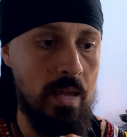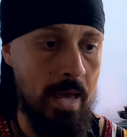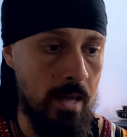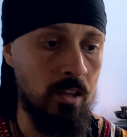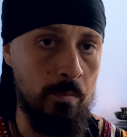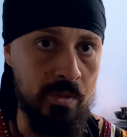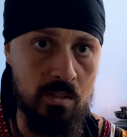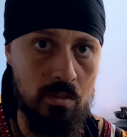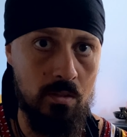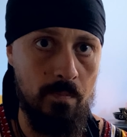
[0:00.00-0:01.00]

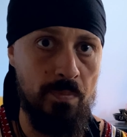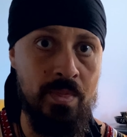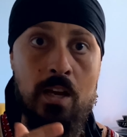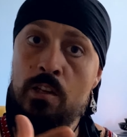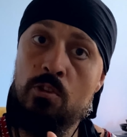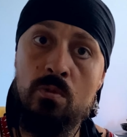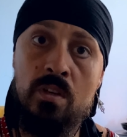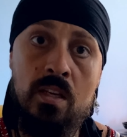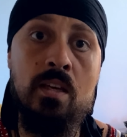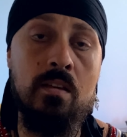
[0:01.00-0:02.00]
elements that you
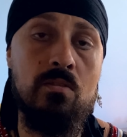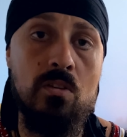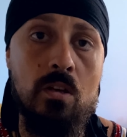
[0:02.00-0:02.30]
need